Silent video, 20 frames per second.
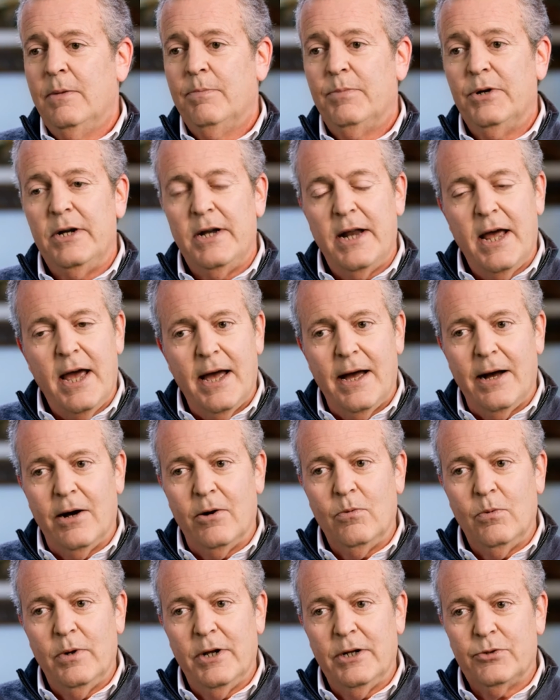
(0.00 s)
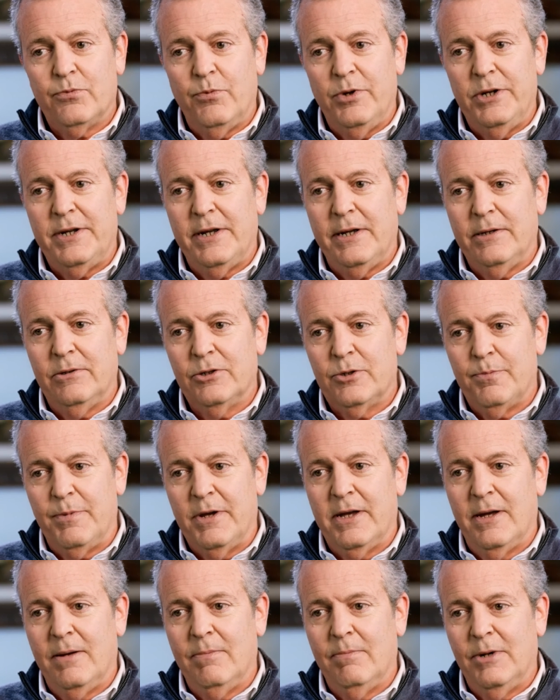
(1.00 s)
But now, as retail has
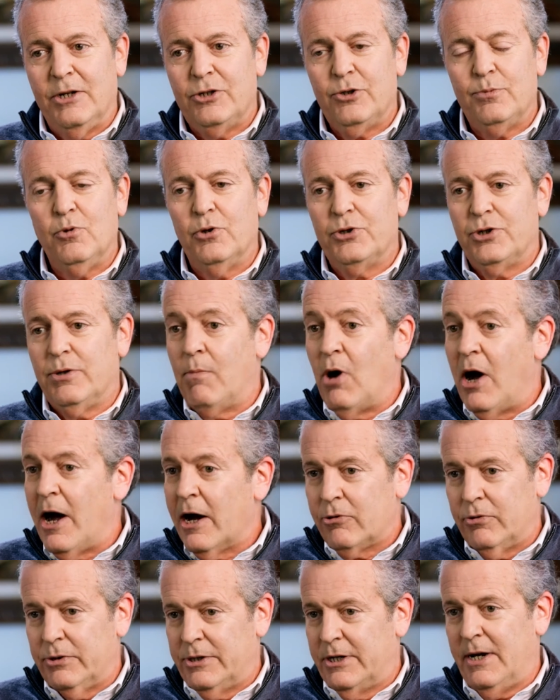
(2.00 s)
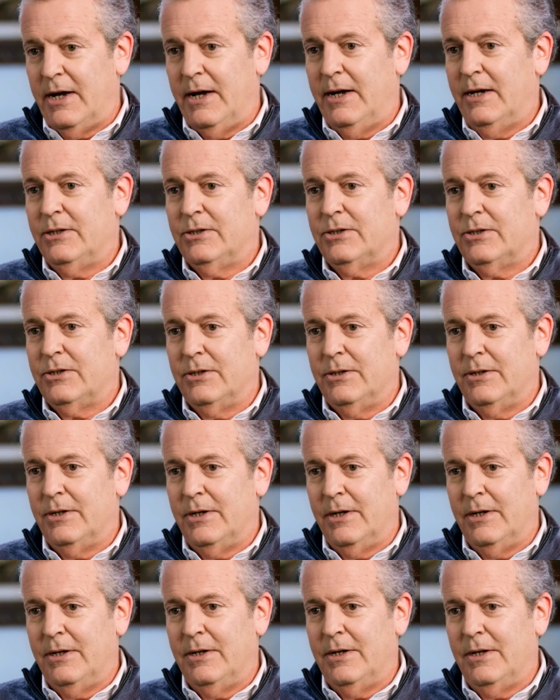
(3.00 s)
become much more democratized
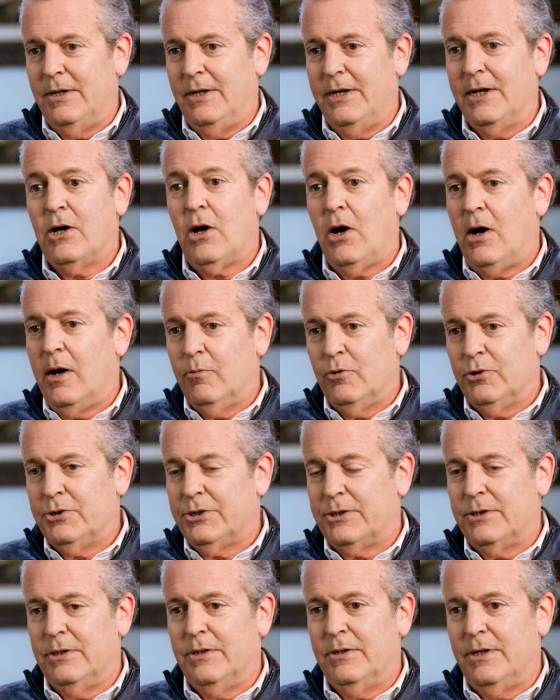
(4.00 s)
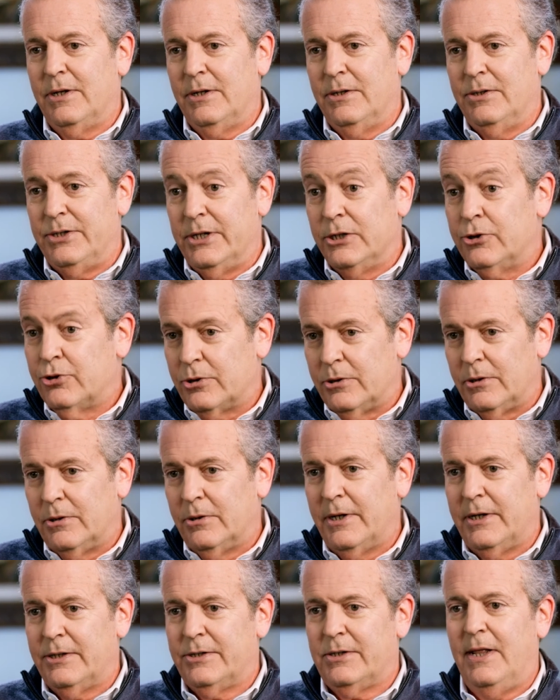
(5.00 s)
and e-commerce and
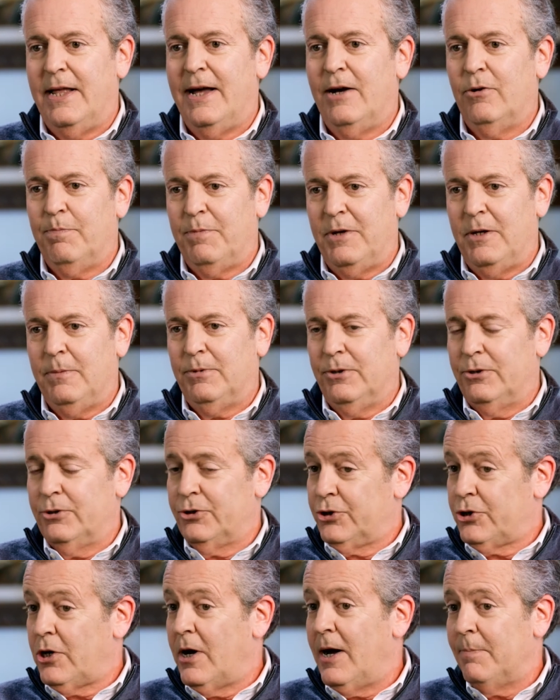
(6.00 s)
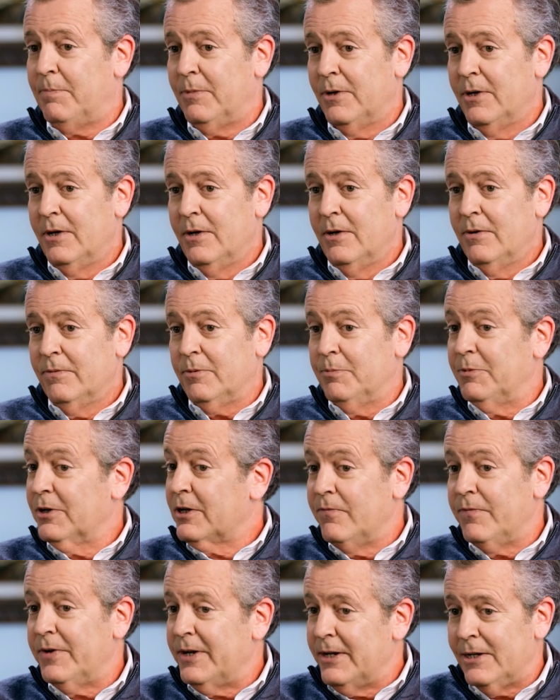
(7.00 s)
digital has allowed people to shop from the
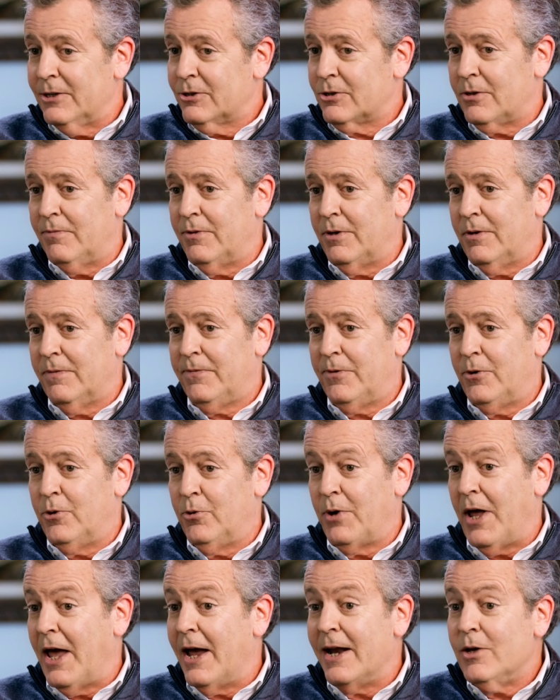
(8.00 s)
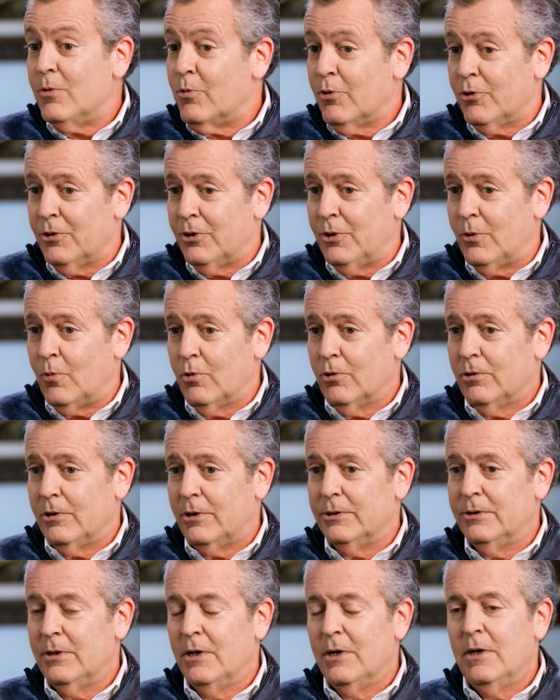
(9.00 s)
convenience of their phone anywhere in the
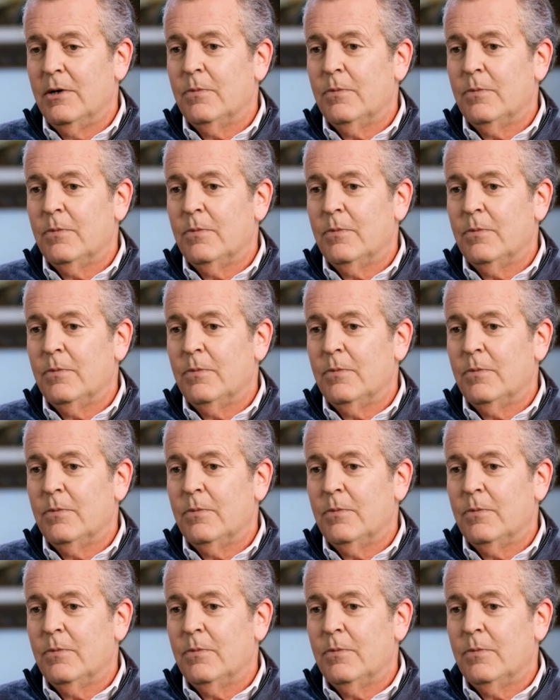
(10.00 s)
world,